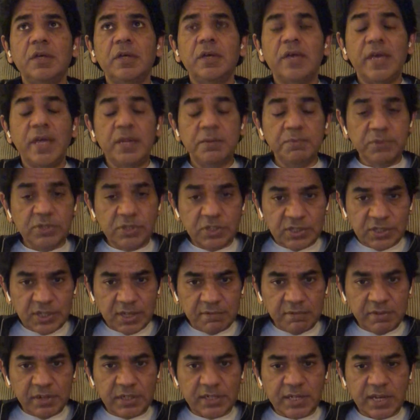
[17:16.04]
helps in
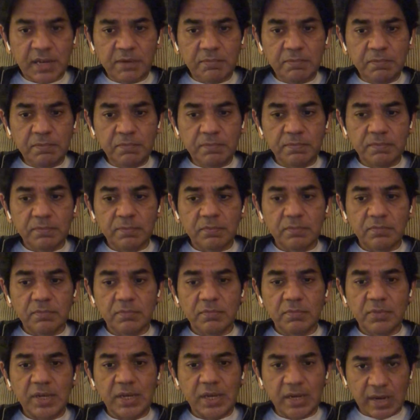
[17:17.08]
saving time
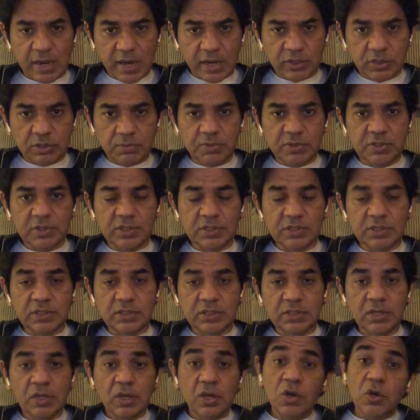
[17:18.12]
in larger businesses.
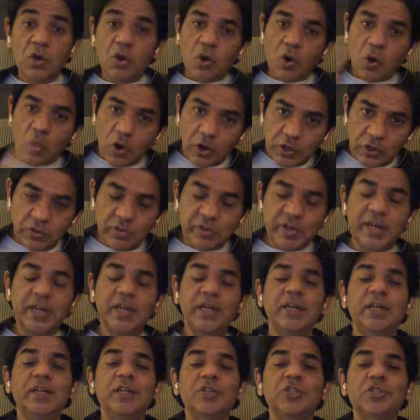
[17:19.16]

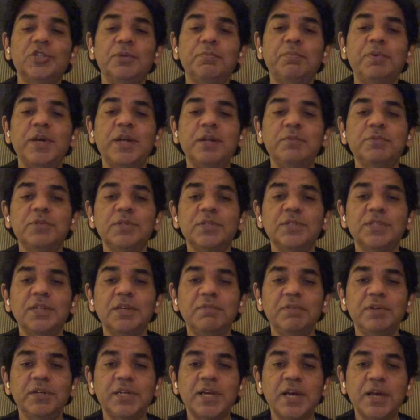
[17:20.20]
Autocratic leadership helps in
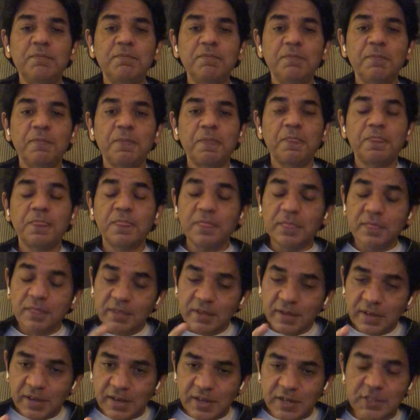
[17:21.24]
saving time
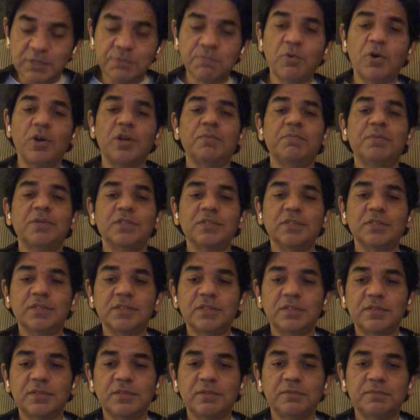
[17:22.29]
in smaller
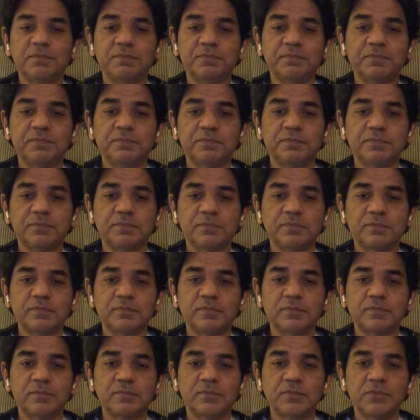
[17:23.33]
businesses.
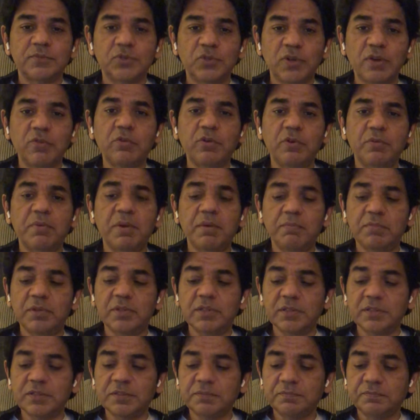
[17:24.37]
You have to remember
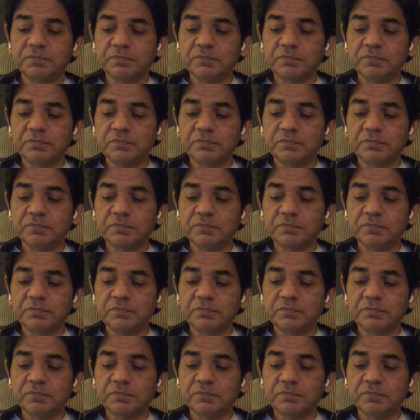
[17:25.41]
this,